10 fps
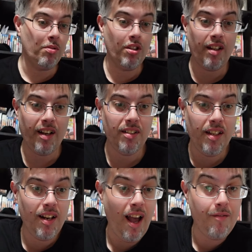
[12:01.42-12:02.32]
with you. Like I
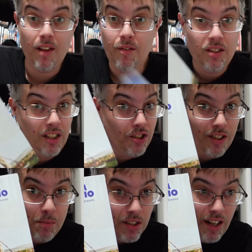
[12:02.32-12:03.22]
said, I have never seen
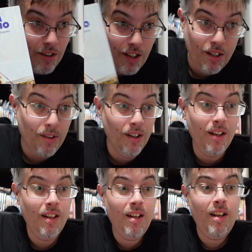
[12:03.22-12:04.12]
Dream Scenario.
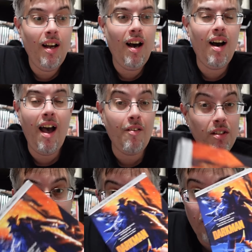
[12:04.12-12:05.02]
I uh, haven't
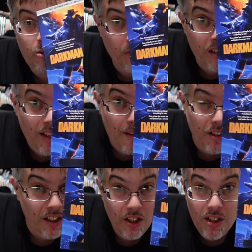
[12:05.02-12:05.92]
seen this one. I haven't
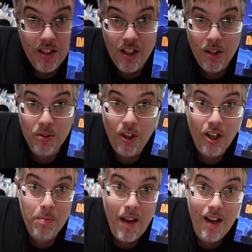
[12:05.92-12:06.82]
seen, you know,
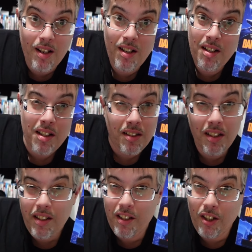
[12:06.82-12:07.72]
Darkman
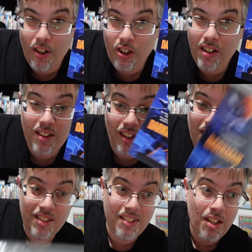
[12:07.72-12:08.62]
since like the early, at
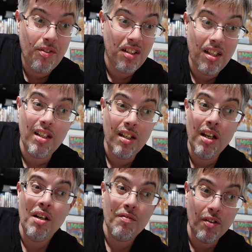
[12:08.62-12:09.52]
least the D V D,
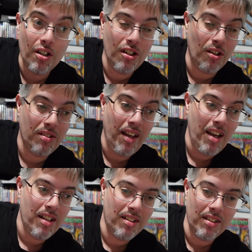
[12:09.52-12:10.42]
ver you know,
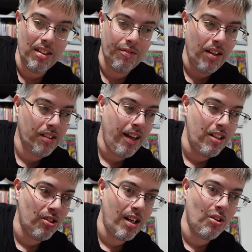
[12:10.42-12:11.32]
days and stuff like
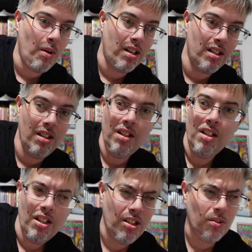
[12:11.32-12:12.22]
that. So I don't want to,
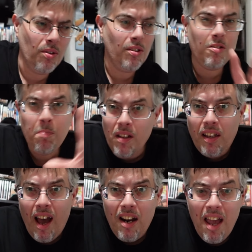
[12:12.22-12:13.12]
you know,
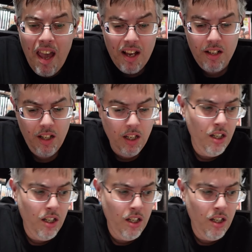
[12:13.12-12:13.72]
speak out of hand